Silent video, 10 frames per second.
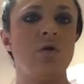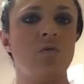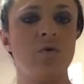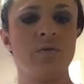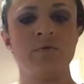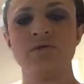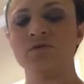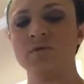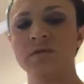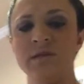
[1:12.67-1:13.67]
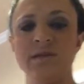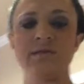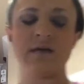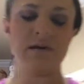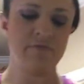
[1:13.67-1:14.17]
What I'm going to do with these,
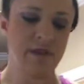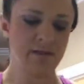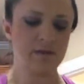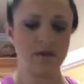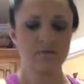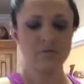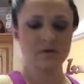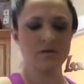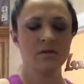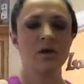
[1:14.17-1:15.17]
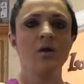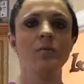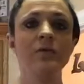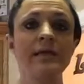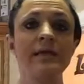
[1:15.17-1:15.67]
I've had the oven
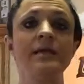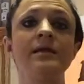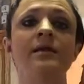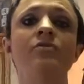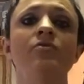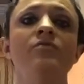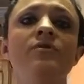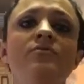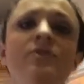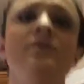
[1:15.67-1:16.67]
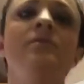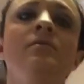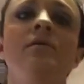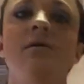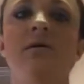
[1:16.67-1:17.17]
preheating at 350
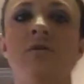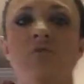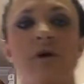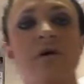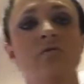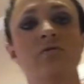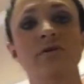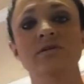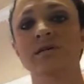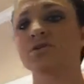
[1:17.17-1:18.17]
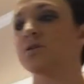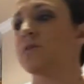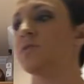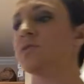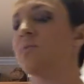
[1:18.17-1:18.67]
for however long it takes your
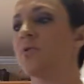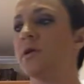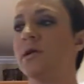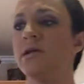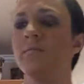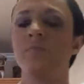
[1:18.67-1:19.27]
oven to preheat.